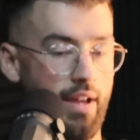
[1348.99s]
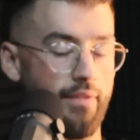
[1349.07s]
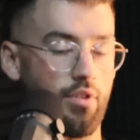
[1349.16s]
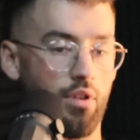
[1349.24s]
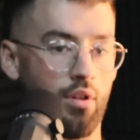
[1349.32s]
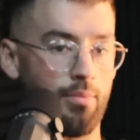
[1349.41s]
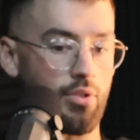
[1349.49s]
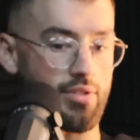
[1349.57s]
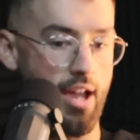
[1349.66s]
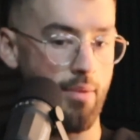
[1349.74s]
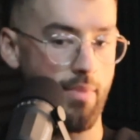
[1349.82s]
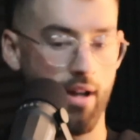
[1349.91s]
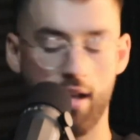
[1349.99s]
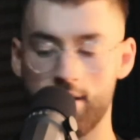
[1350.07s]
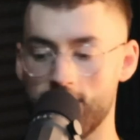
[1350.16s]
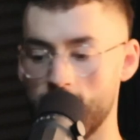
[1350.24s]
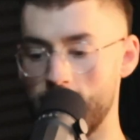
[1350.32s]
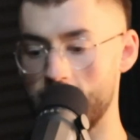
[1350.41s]
I've got a lot more time in my
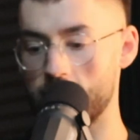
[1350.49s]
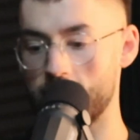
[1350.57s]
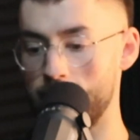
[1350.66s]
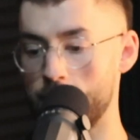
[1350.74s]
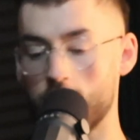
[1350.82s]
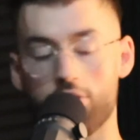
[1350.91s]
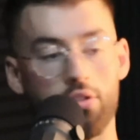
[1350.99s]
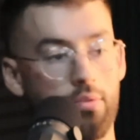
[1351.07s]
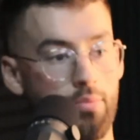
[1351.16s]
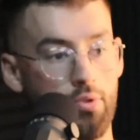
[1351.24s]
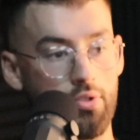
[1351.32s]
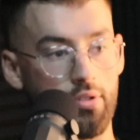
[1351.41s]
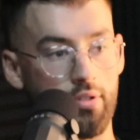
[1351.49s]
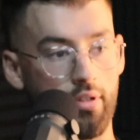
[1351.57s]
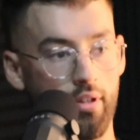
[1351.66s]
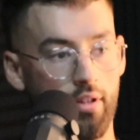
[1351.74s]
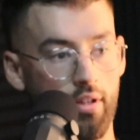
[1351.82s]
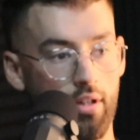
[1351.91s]
hands, and they might just keep pushing it and pushing it.
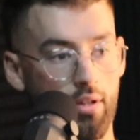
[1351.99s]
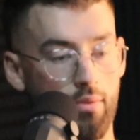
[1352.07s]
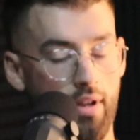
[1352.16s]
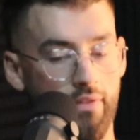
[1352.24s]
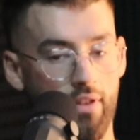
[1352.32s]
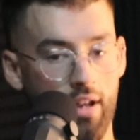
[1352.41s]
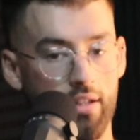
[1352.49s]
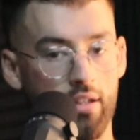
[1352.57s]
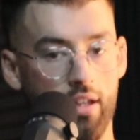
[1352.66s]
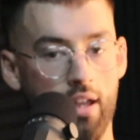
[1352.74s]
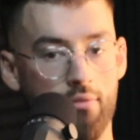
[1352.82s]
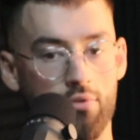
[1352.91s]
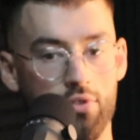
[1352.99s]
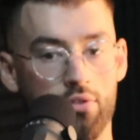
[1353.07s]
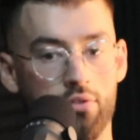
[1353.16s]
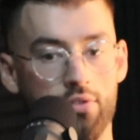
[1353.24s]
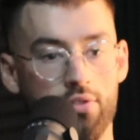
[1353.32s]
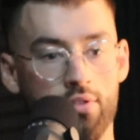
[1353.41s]
But I feel like you can get
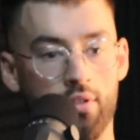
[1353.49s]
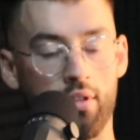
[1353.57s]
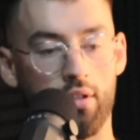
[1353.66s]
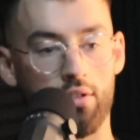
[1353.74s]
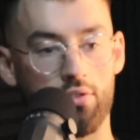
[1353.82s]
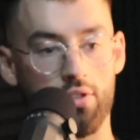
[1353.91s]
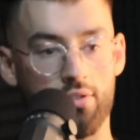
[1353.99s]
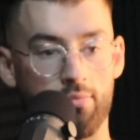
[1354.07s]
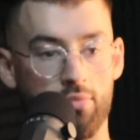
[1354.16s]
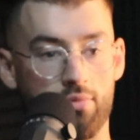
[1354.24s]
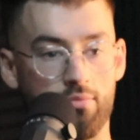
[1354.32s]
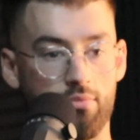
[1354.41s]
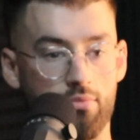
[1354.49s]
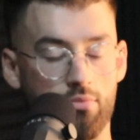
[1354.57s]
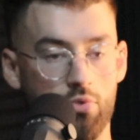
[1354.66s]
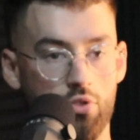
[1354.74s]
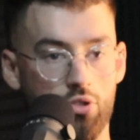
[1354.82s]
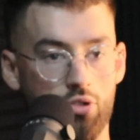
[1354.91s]
results just from
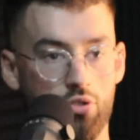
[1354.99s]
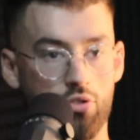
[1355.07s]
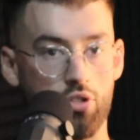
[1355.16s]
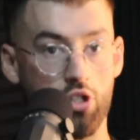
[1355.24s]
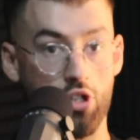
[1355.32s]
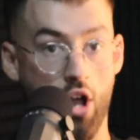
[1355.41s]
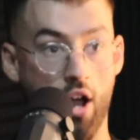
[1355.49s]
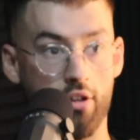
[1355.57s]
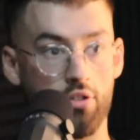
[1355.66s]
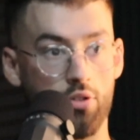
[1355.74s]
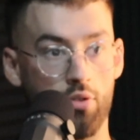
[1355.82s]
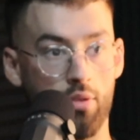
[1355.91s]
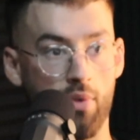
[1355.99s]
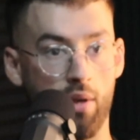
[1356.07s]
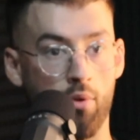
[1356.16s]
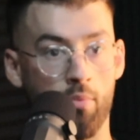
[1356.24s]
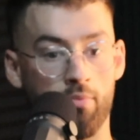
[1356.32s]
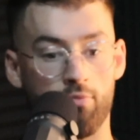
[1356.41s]
starting and doing the
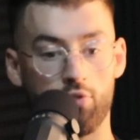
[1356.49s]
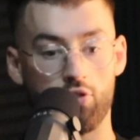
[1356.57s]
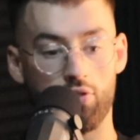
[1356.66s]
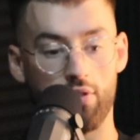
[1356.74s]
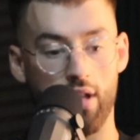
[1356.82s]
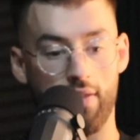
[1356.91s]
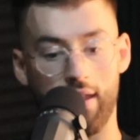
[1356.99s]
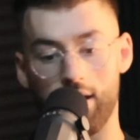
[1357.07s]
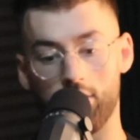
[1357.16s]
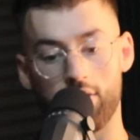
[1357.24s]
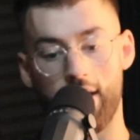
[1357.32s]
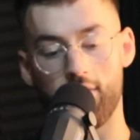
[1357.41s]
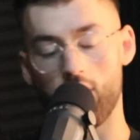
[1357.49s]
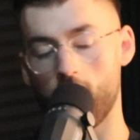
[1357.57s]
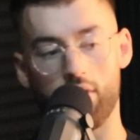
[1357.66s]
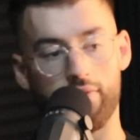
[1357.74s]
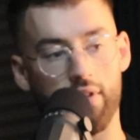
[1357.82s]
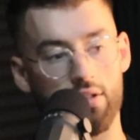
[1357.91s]
minimum, and then it'll have a
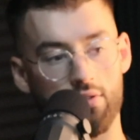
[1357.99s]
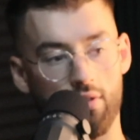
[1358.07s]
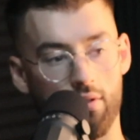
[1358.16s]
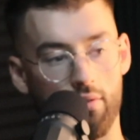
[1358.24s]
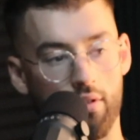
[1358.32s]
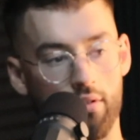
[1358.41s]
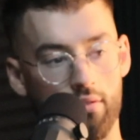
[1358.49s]
knock-on effect straight away.